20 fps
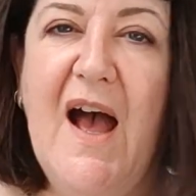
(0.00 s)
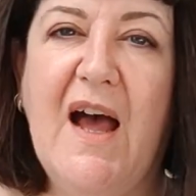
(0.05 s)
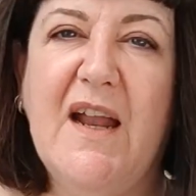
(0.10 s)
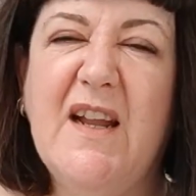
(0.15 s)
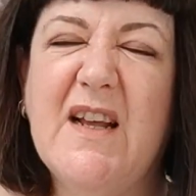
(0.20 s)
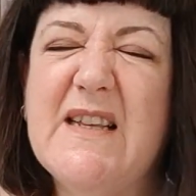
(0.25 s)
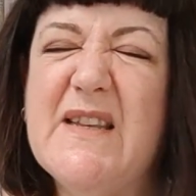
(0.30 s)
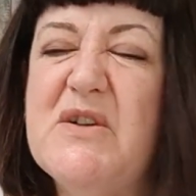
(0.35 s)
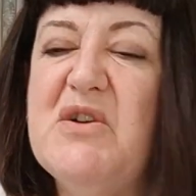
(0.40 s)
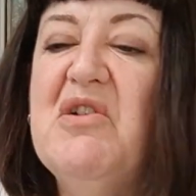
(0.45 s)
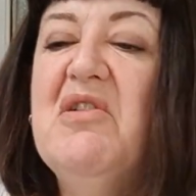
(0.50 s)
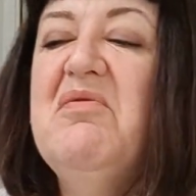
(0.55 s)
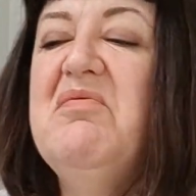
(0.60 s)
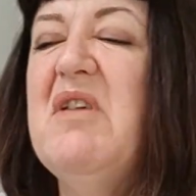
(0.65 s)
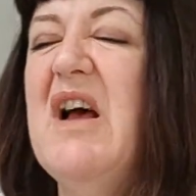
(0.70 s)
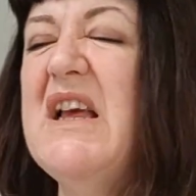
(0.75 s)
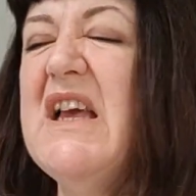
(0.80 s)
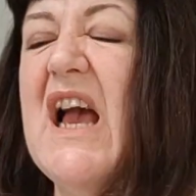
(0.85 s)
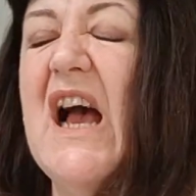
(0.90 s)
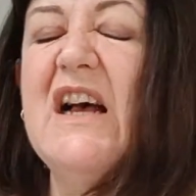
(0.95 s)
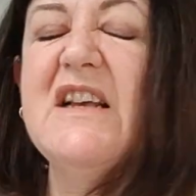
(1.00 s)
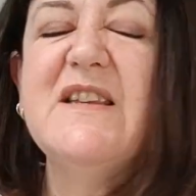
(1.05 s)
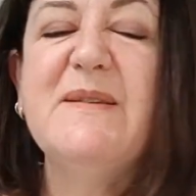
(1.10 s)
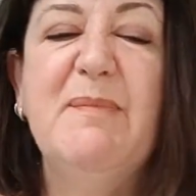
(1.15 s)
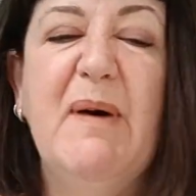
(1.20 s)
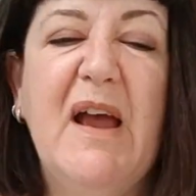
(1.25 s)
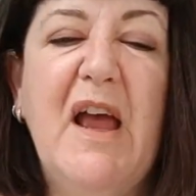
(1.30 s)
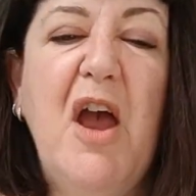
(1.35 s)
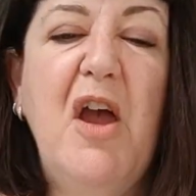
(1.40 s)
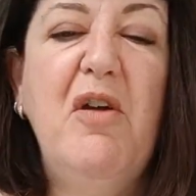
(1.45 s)
And I cast
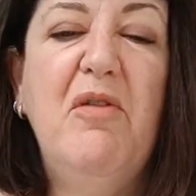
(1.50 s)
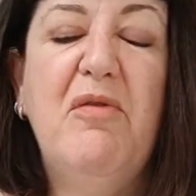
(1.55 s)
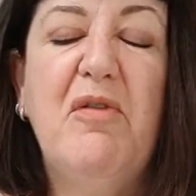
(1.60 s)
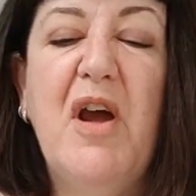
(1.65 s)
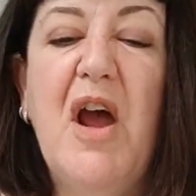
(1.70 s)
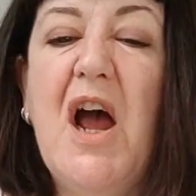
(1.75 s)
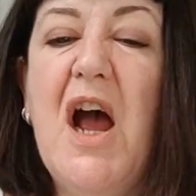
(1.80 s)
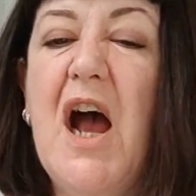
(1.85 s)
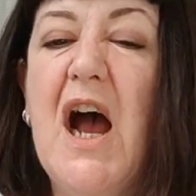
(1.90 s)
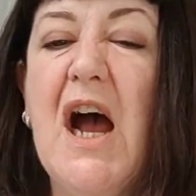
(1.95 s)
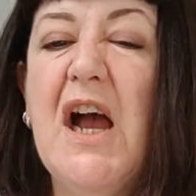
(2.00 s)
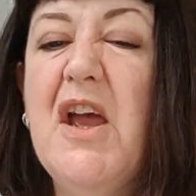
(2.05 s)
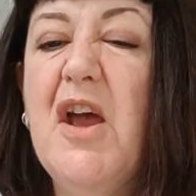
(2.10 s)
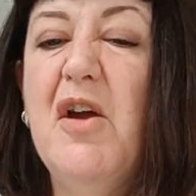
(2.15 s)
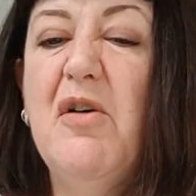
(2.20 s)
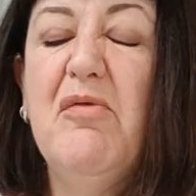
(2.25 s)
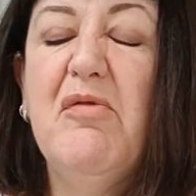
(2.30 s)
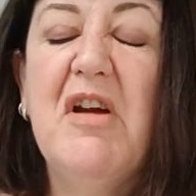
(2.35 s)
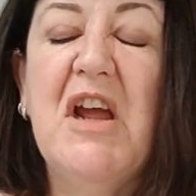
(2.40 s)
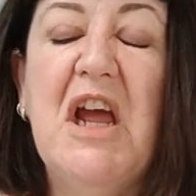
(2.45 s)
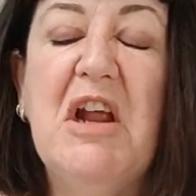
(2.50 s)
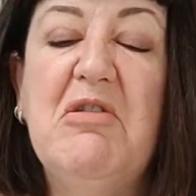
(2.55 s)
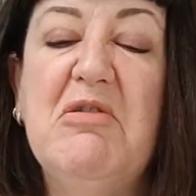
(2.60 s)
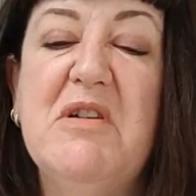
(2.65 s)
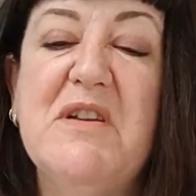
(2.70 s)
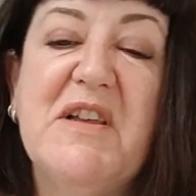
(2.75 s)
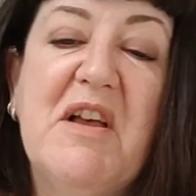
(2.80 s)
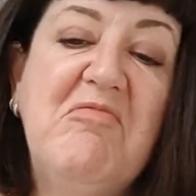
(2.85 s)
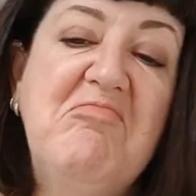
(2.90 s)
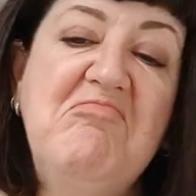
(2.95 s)
my eye over it, and
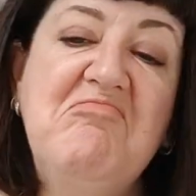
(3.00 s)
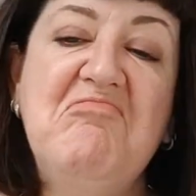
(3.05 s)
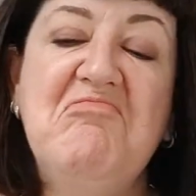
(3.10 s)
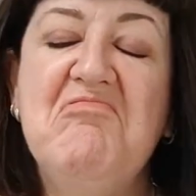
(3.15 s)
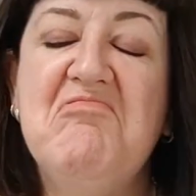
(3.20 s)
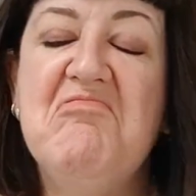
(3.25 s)
I was like,